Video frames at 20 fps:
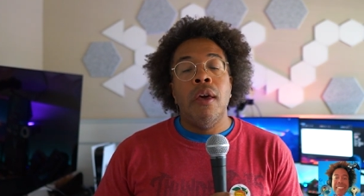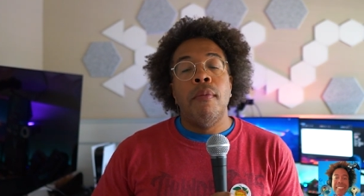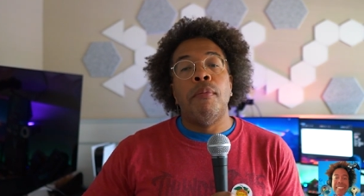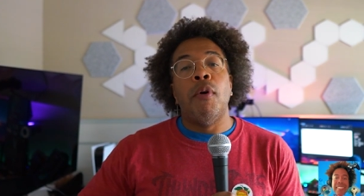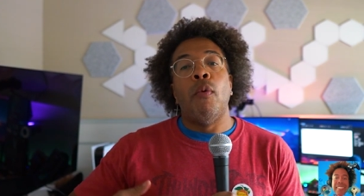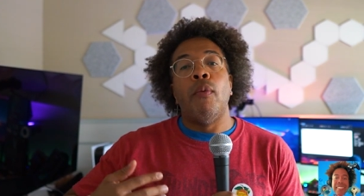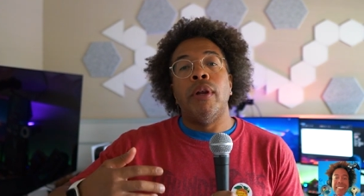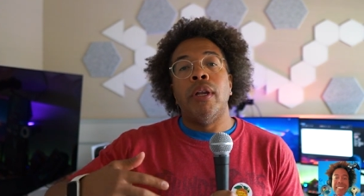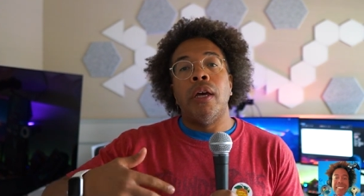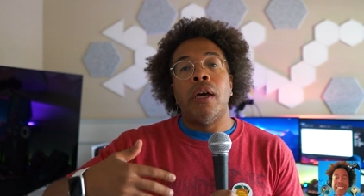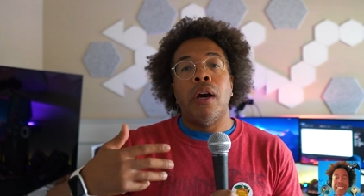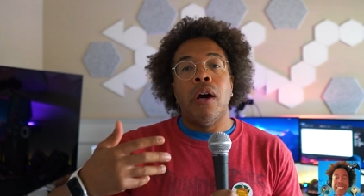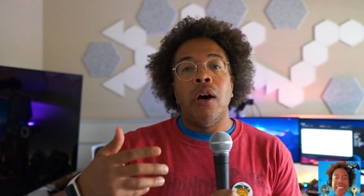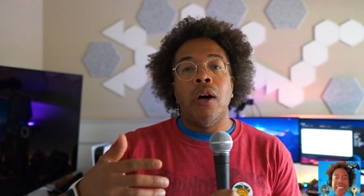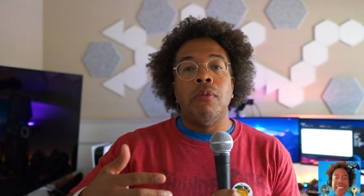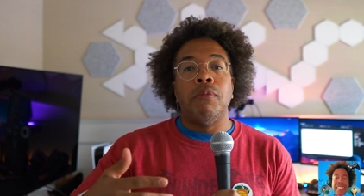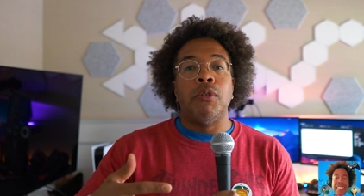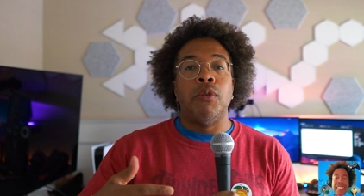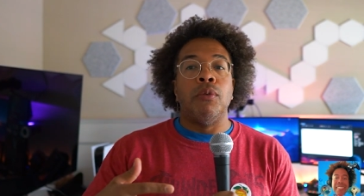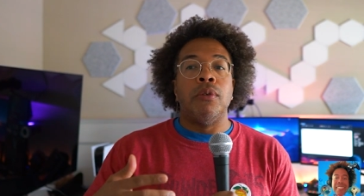But when it
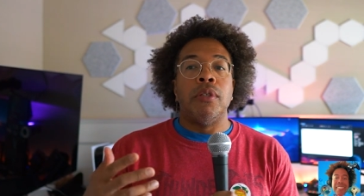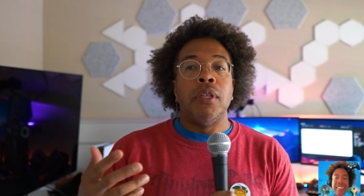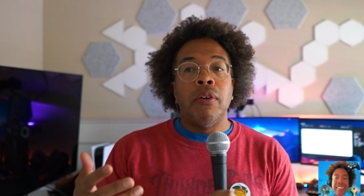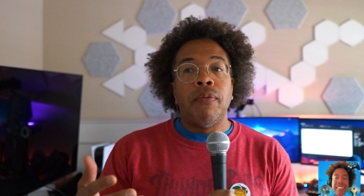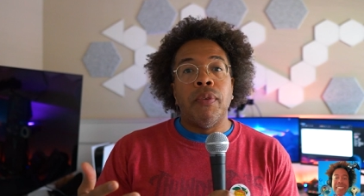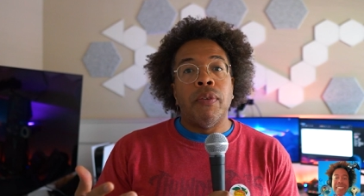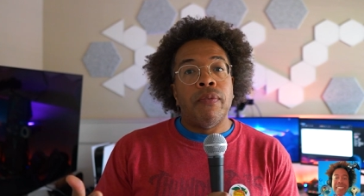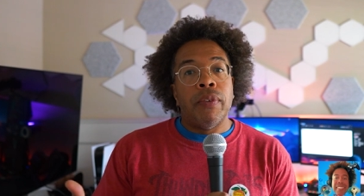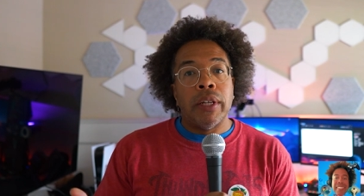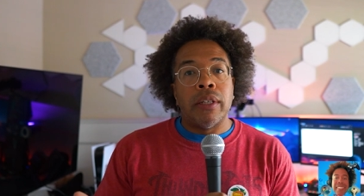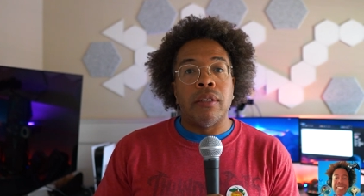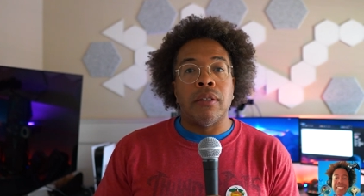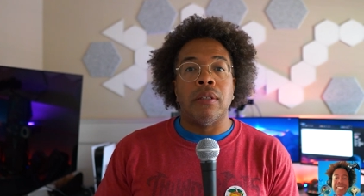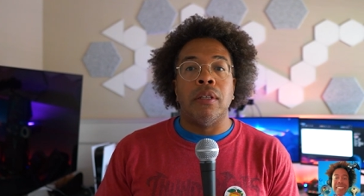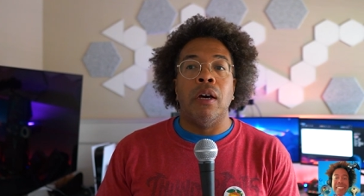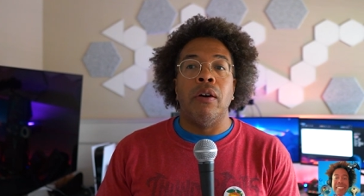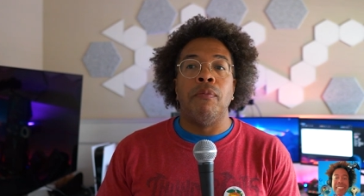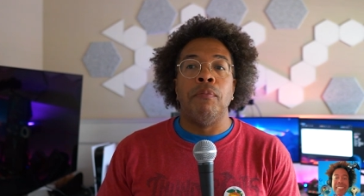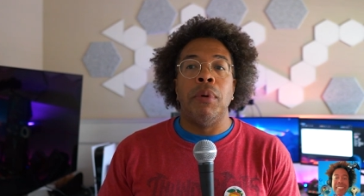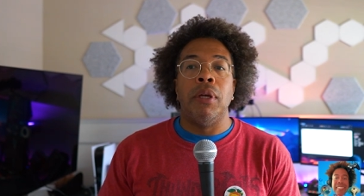comes to self-inflicted
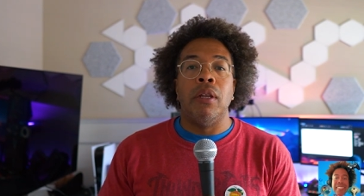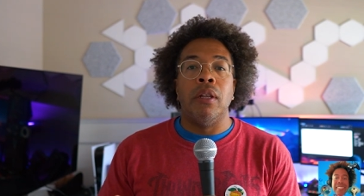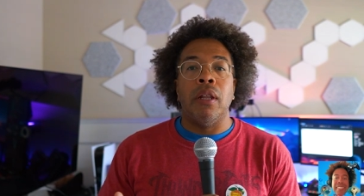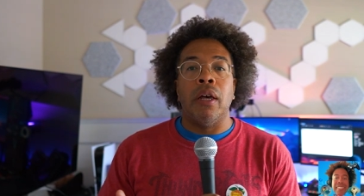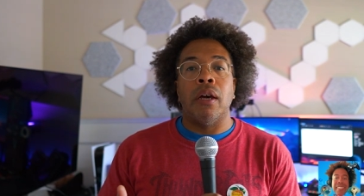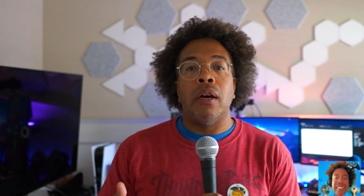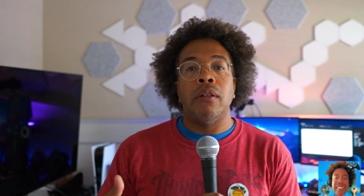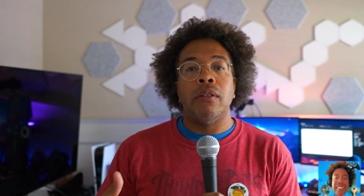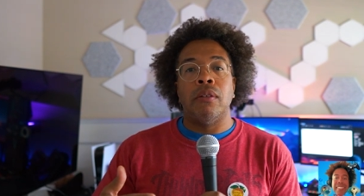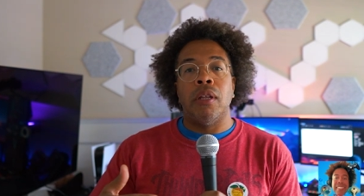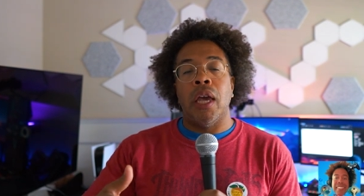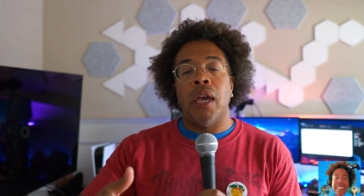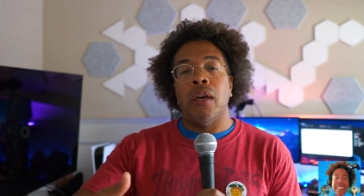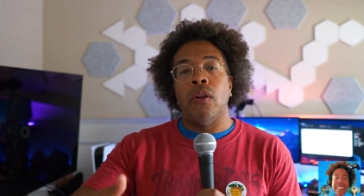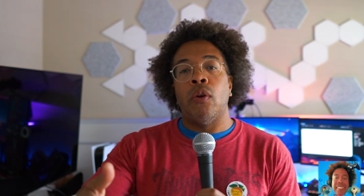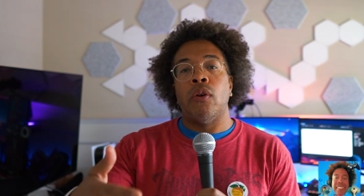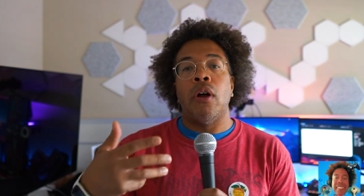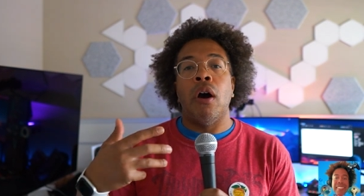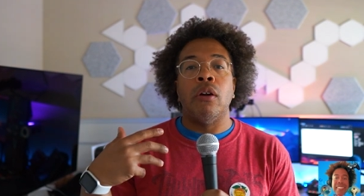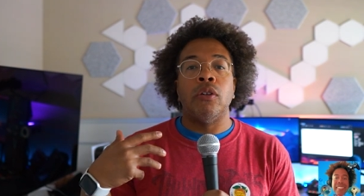stuff, meaning like
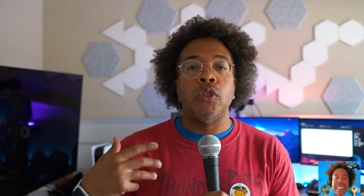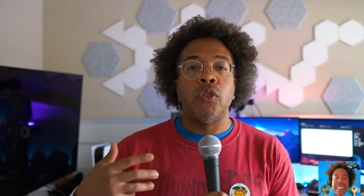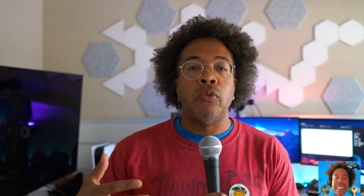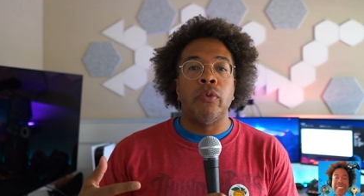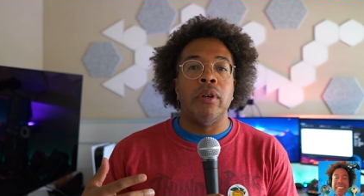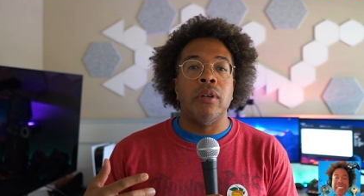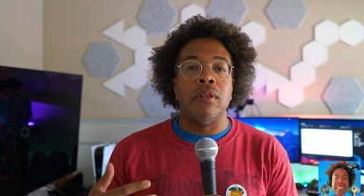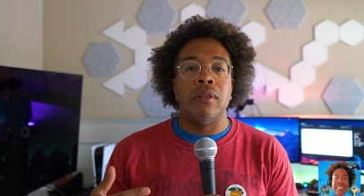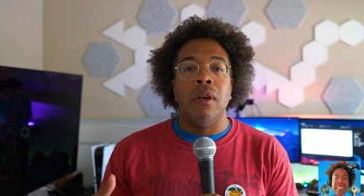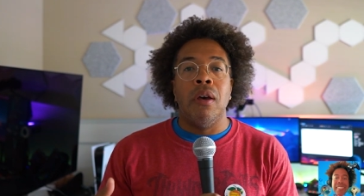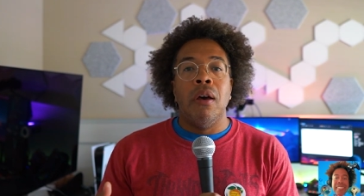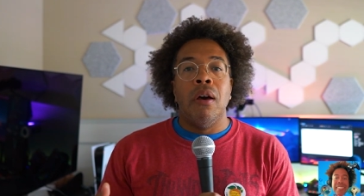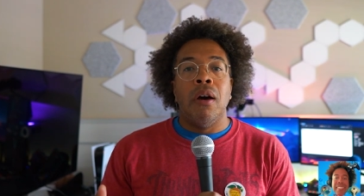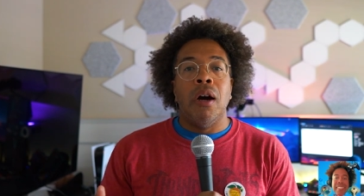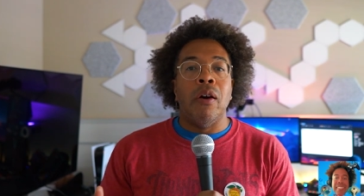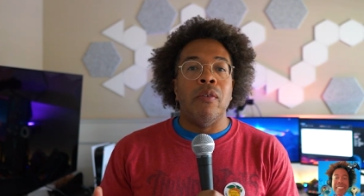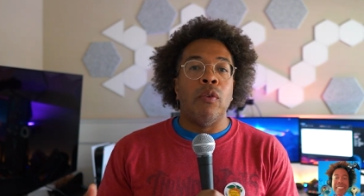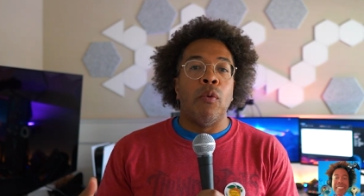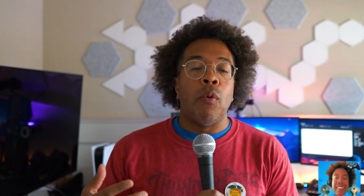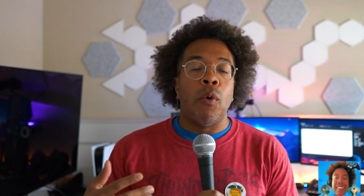taking on all the stress
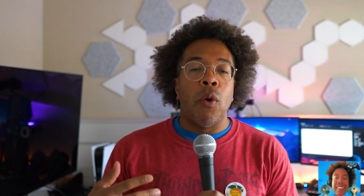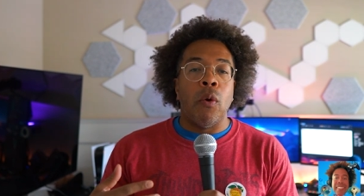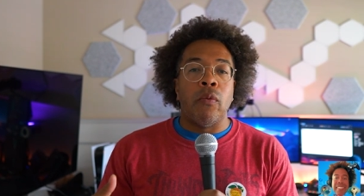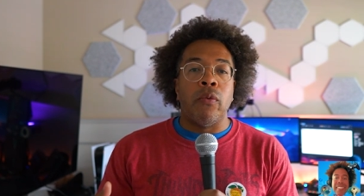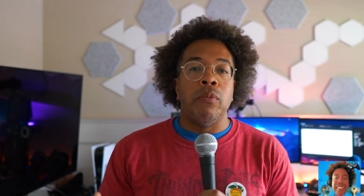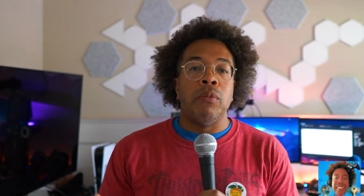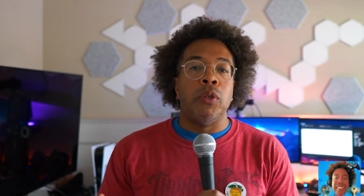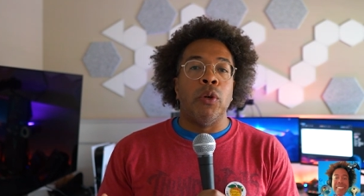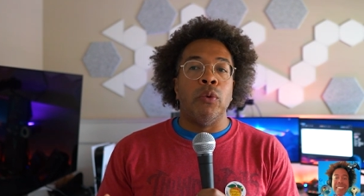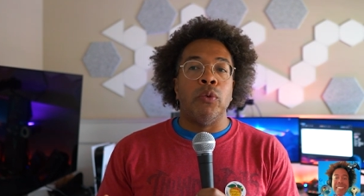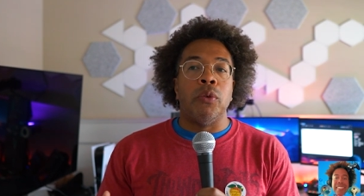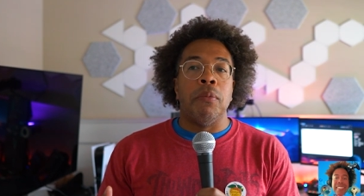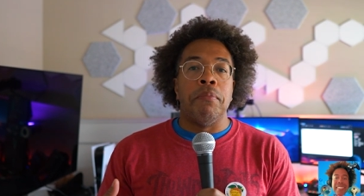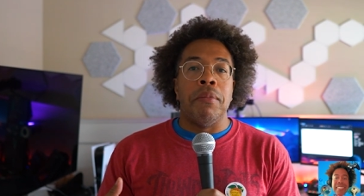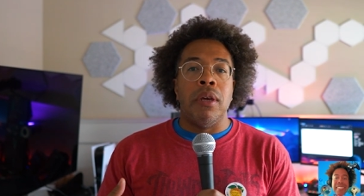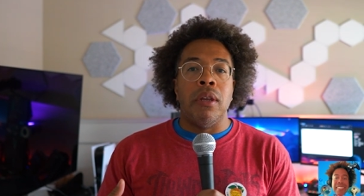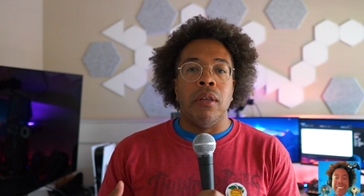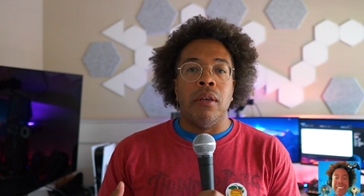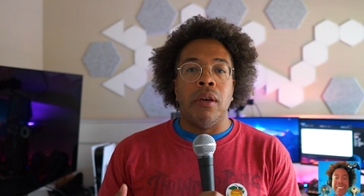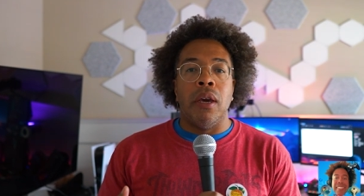of the world from social
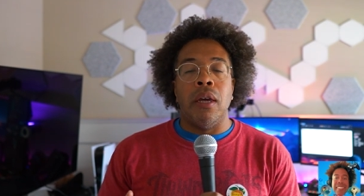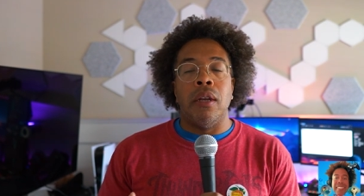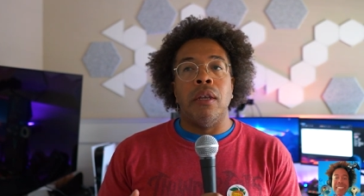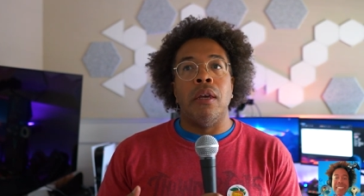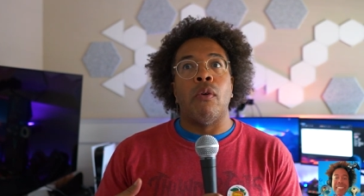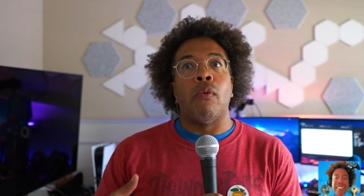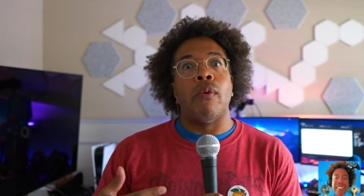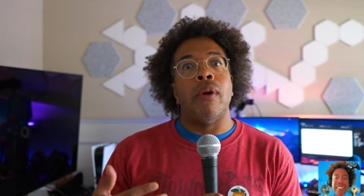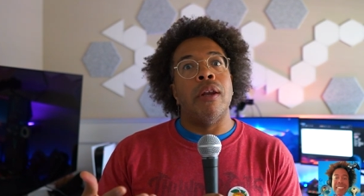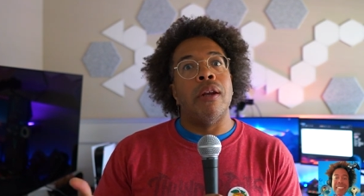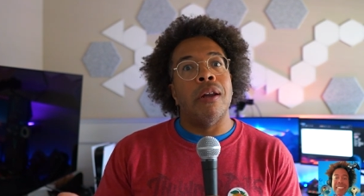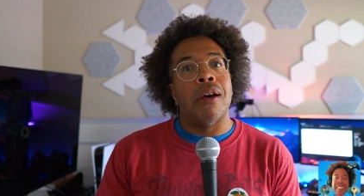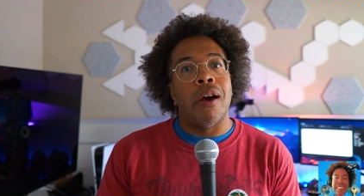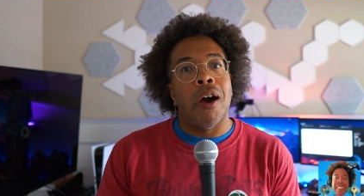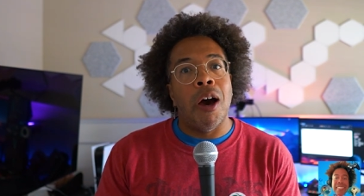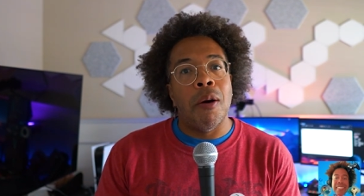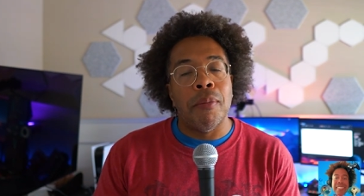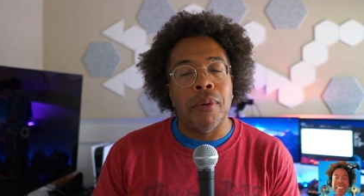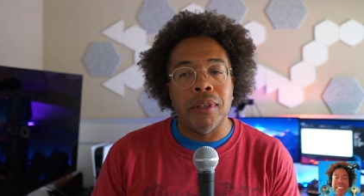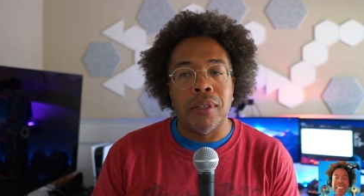media and then reading the
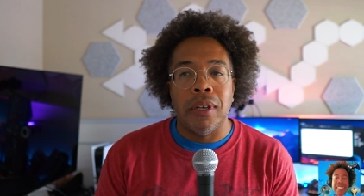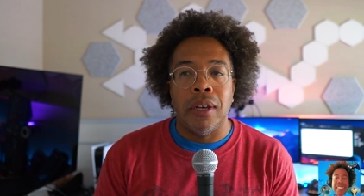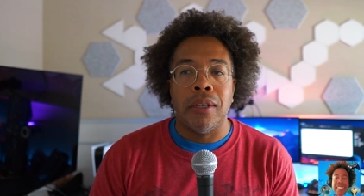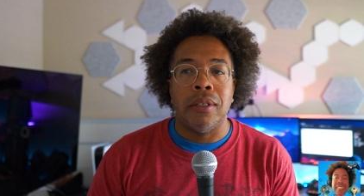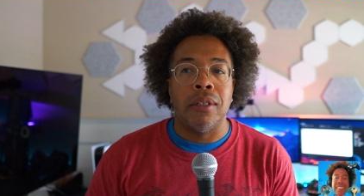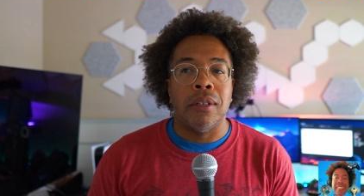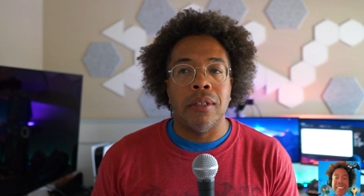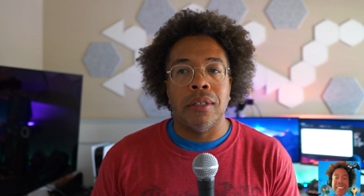comment section,